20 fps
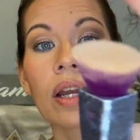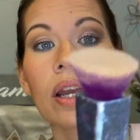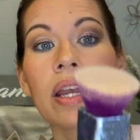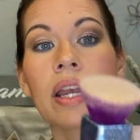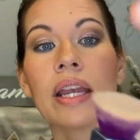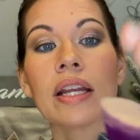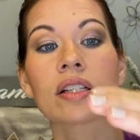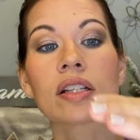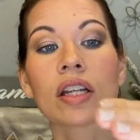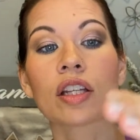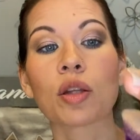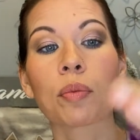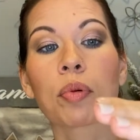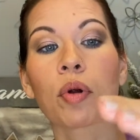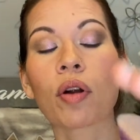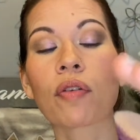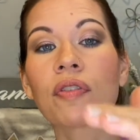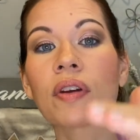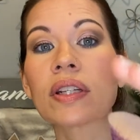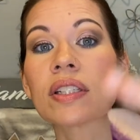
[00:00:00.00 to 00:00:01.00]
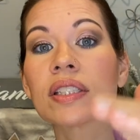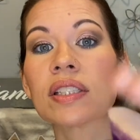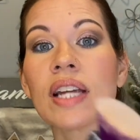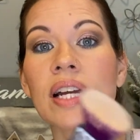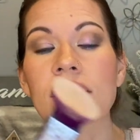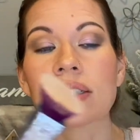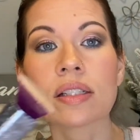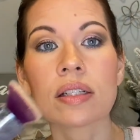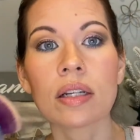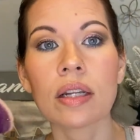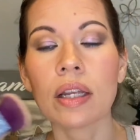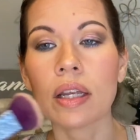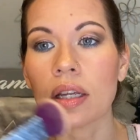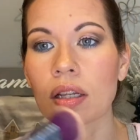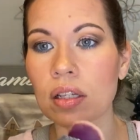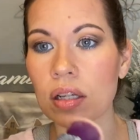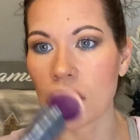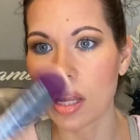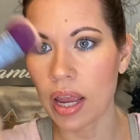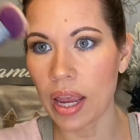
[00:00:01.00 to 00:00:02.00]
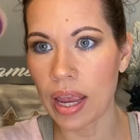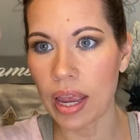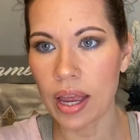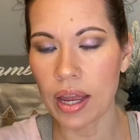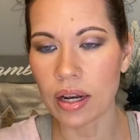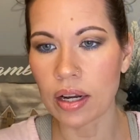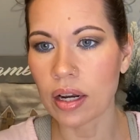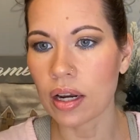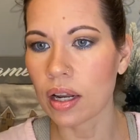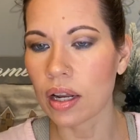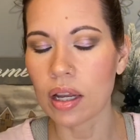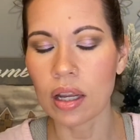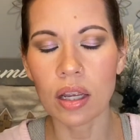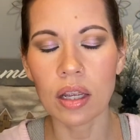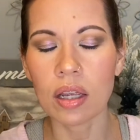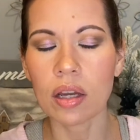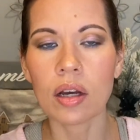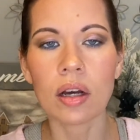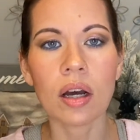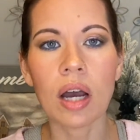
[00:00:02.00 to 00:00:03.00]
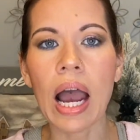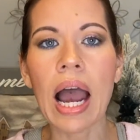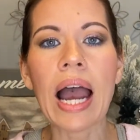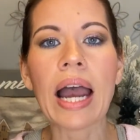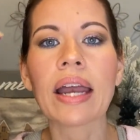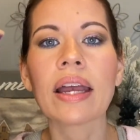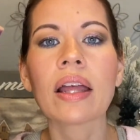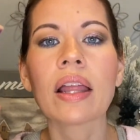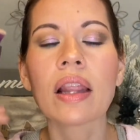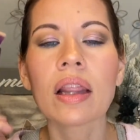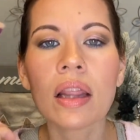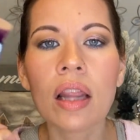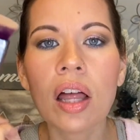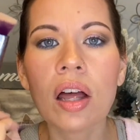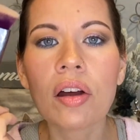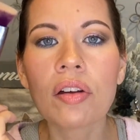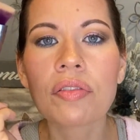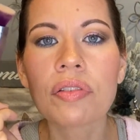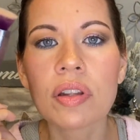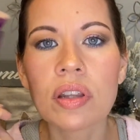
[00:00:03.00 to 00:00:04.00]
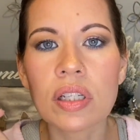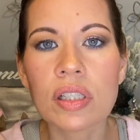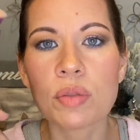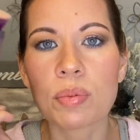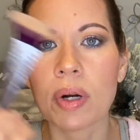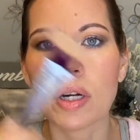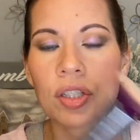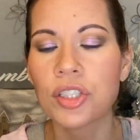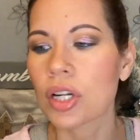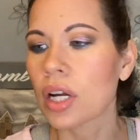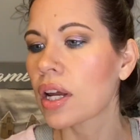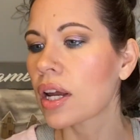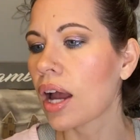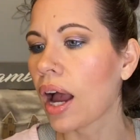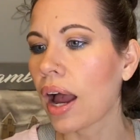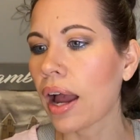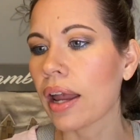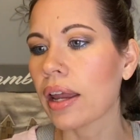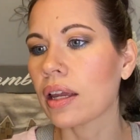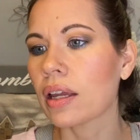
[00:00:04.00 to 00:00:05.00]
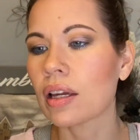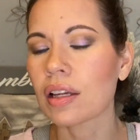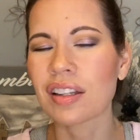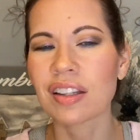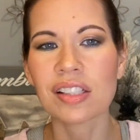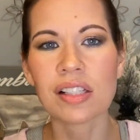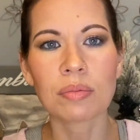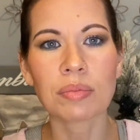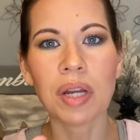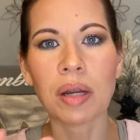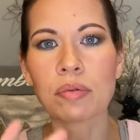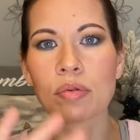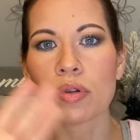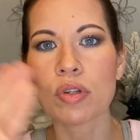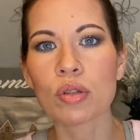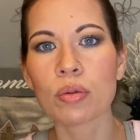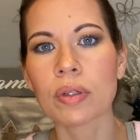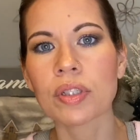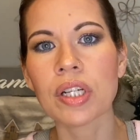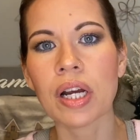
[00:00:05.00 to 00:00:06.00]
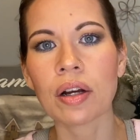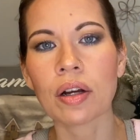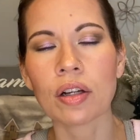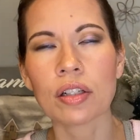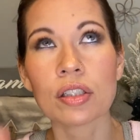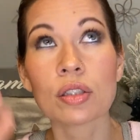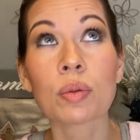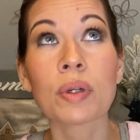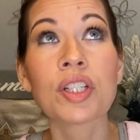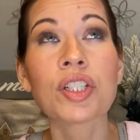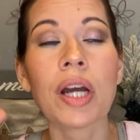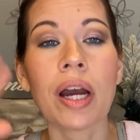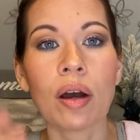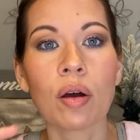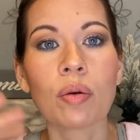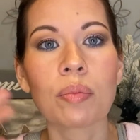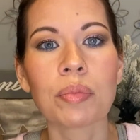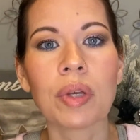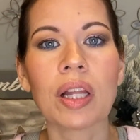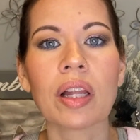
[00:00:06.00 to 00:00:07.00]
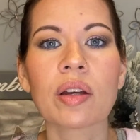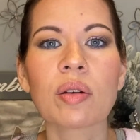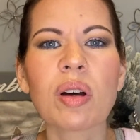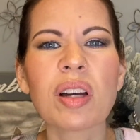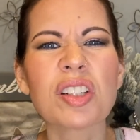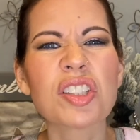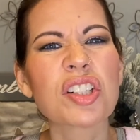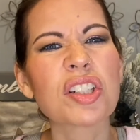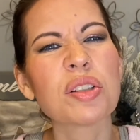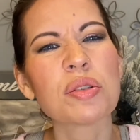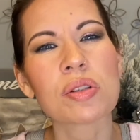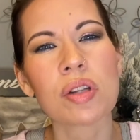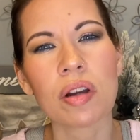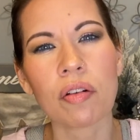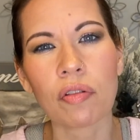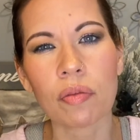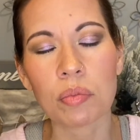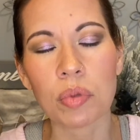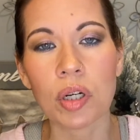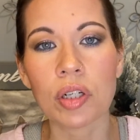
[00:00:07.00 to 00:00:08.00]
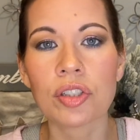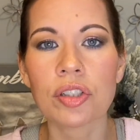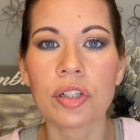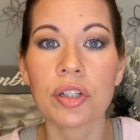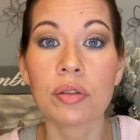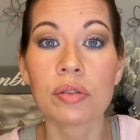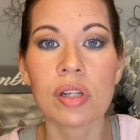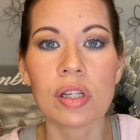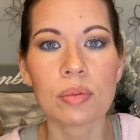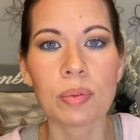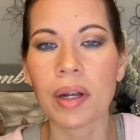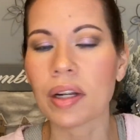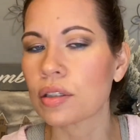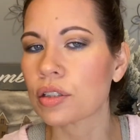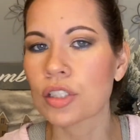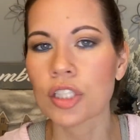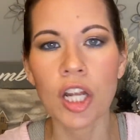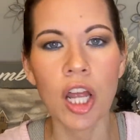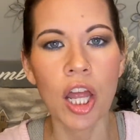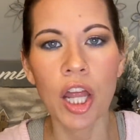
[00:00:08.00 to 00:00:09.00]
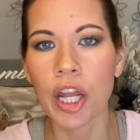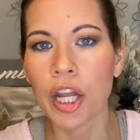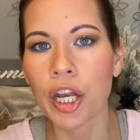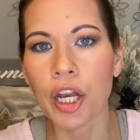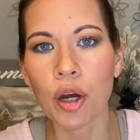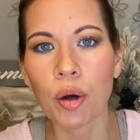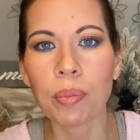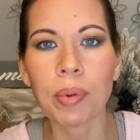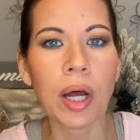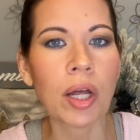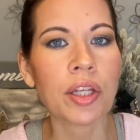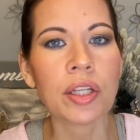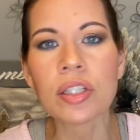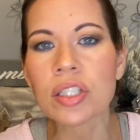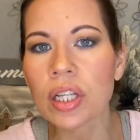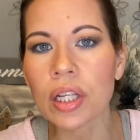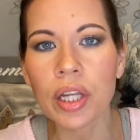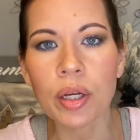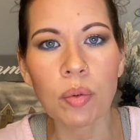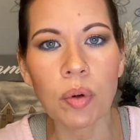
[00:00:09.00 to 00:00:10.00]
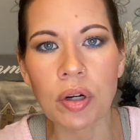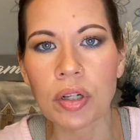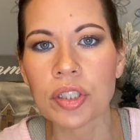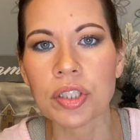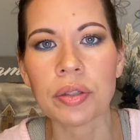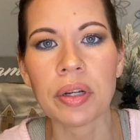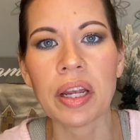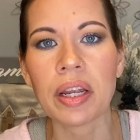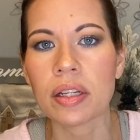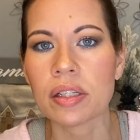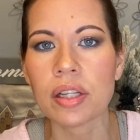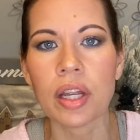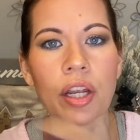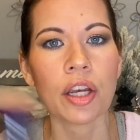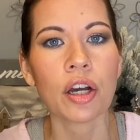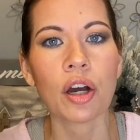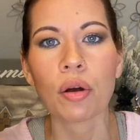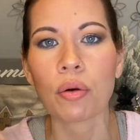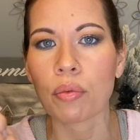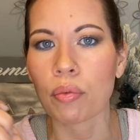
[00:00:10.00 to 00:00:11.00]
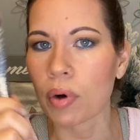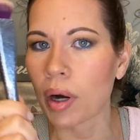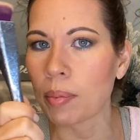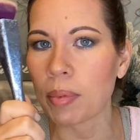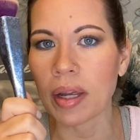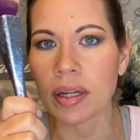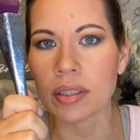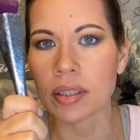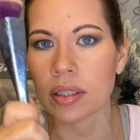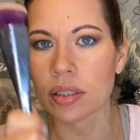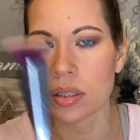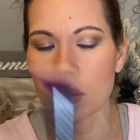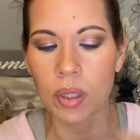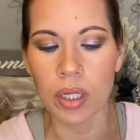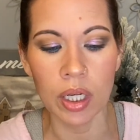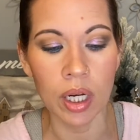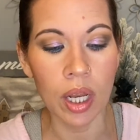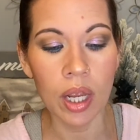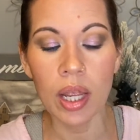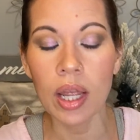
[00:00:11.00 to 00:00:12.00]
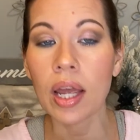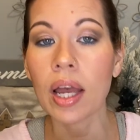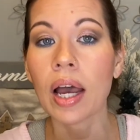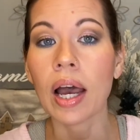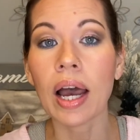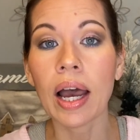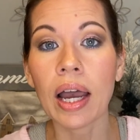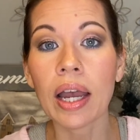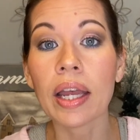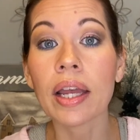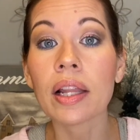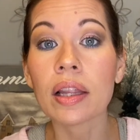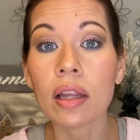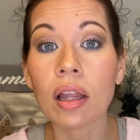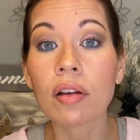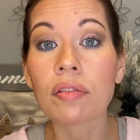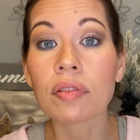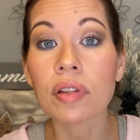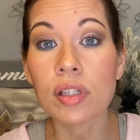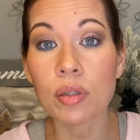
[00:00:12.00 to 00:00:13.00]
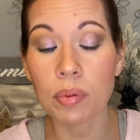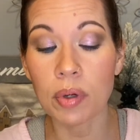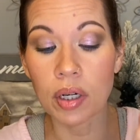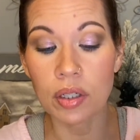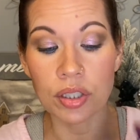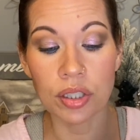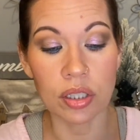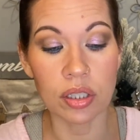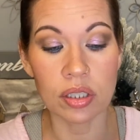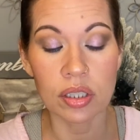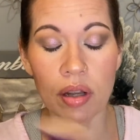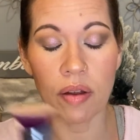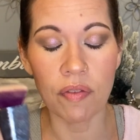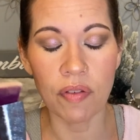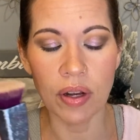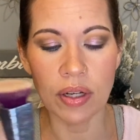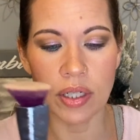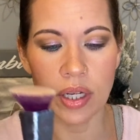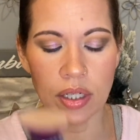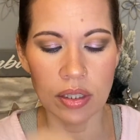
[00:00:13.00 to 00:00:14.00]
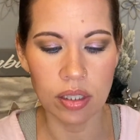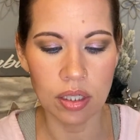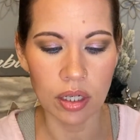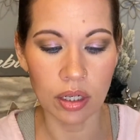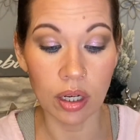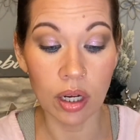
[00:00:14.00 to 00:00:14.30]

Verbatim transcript: It's like the perfect density and I love this brush. I sometimes will switch out and be like, well, I should use a different brush or use a sponge. Nope, I'll use it like 1 or 2 days and go right back to this one. I love this brush. It's fantastic.